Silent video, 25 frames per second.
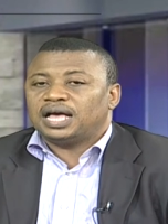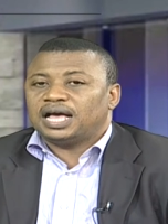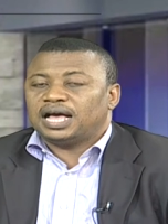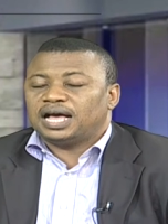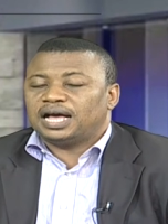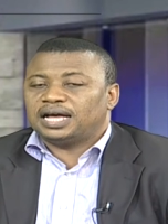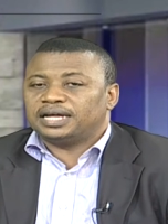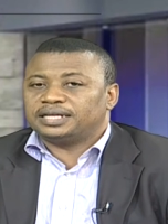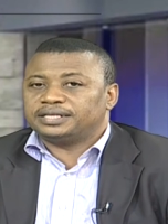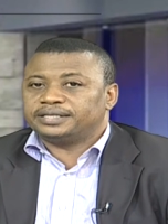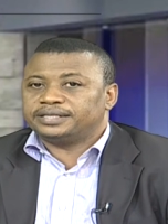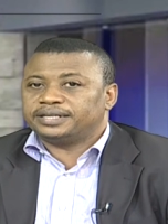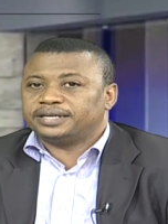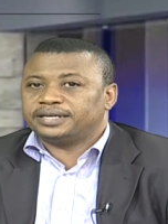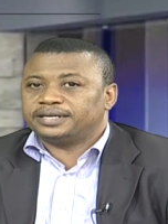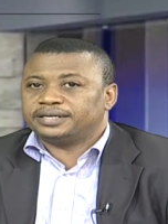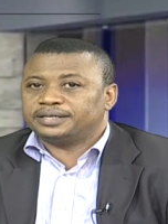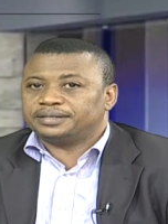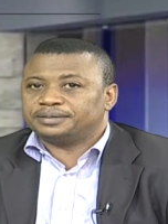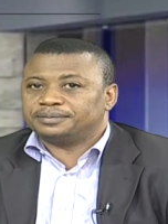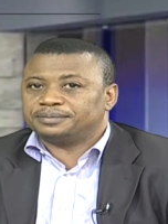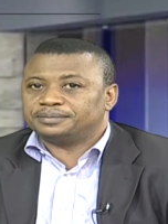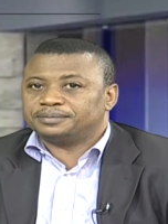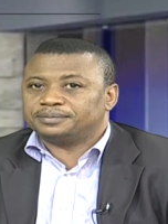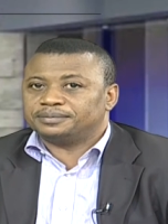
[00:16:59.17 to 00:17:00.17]
And
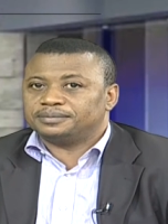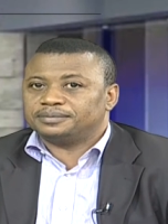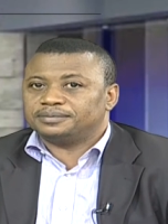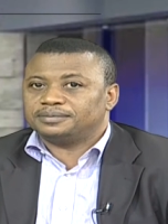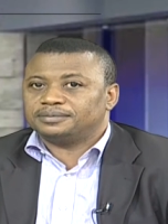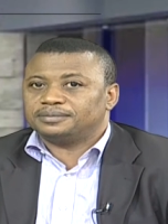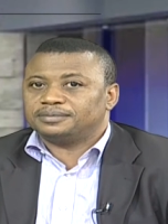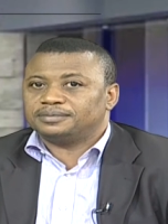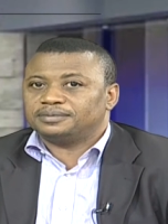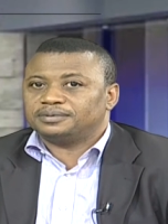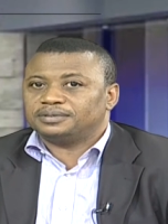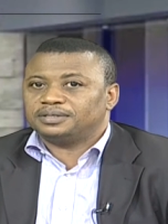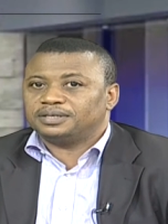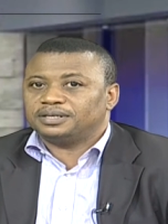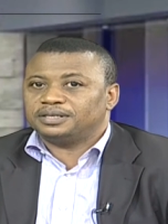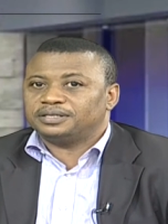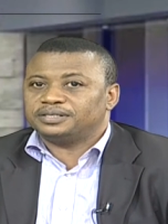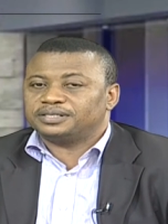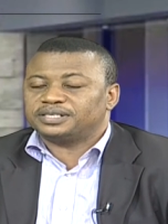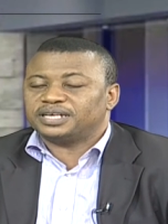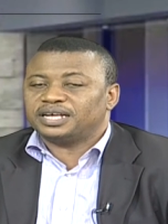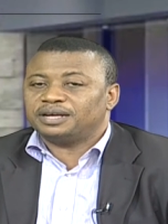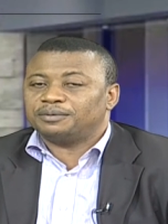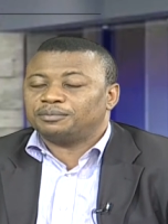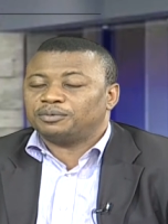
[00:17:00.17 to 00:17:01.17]
um, in
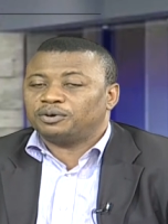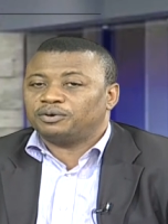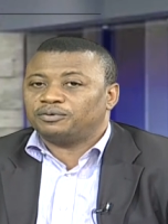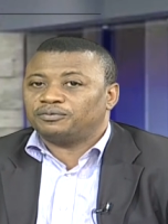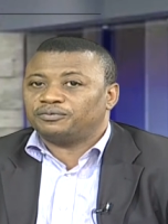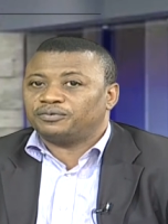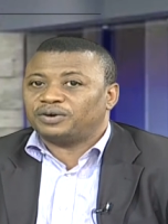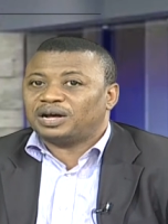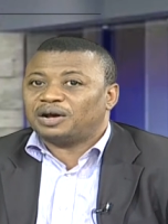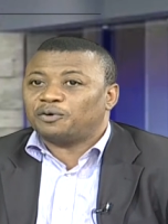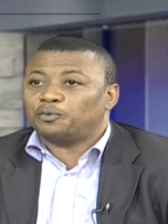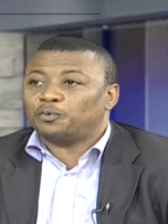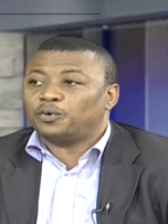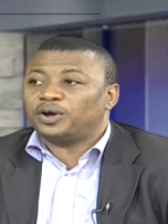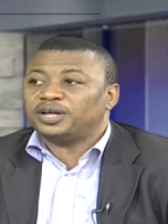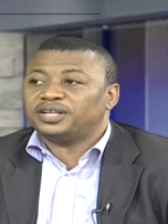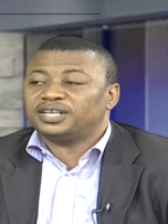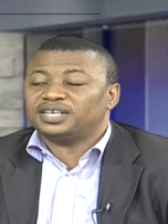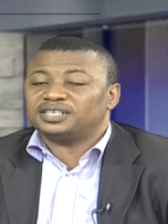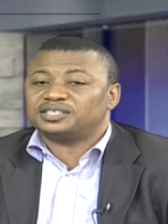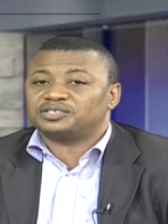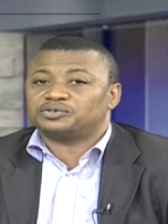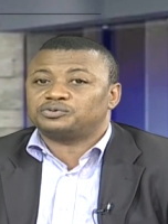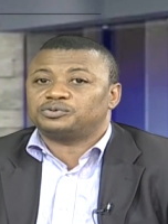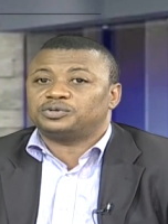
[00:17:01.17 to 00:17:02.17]
terms of
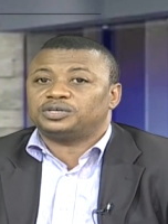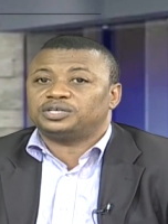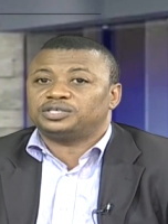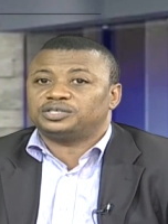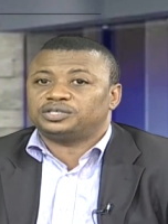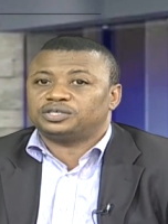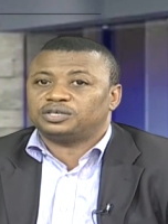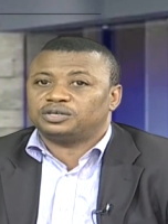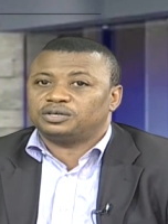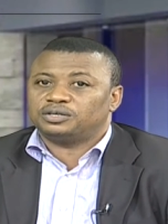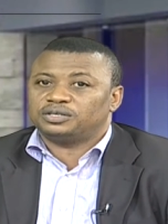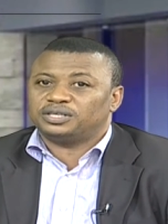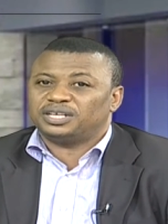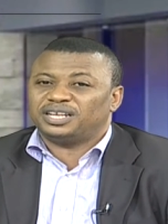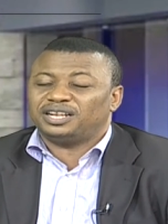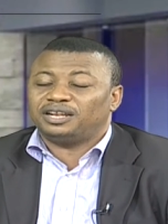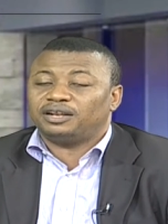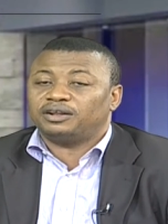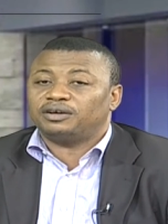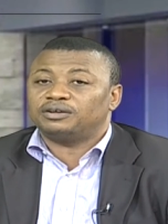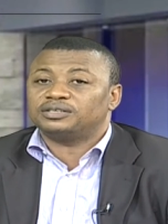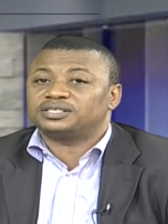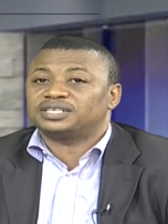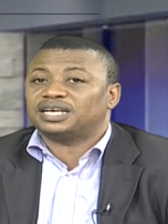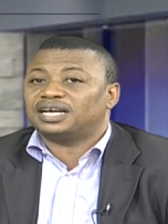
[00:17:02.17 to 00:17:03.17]
awareness creation, a
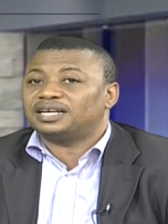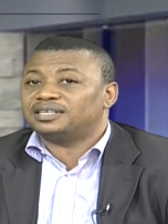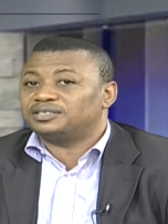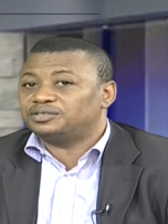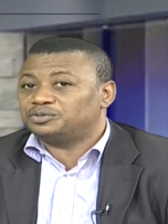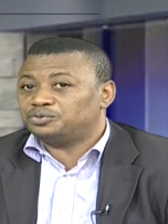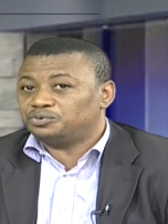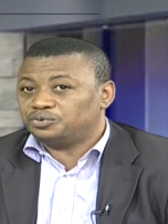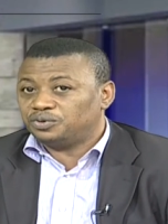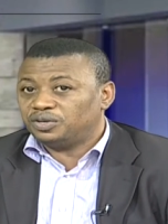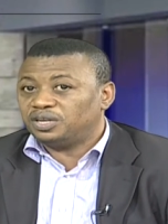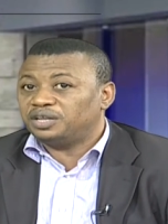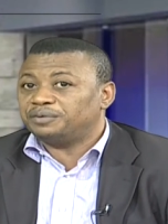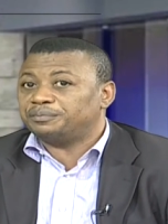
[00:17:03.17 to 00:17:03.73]
lot has really